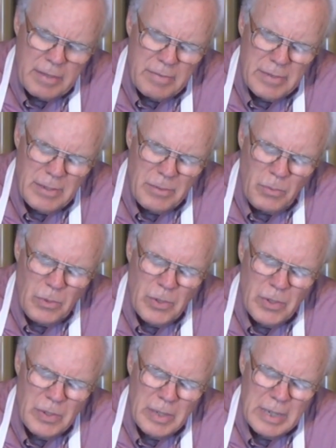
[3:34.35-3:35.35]
there
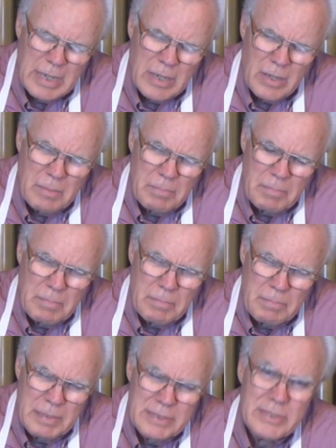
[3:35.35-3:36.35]
were
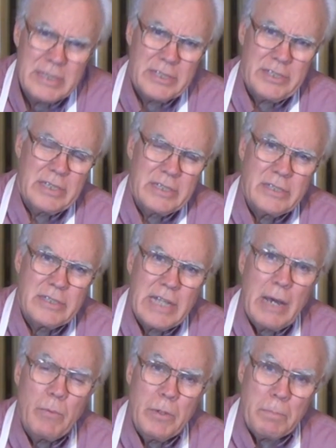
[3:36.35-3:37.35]
businesses
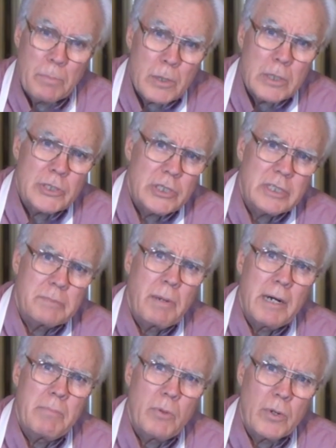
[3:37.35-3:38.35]
that would purchase
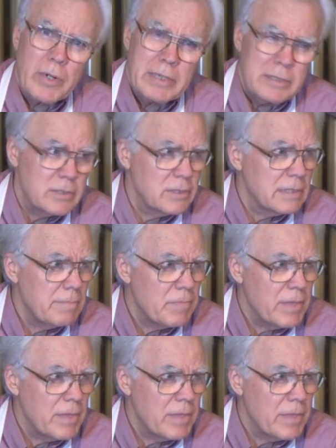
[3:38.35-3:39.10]
pump organs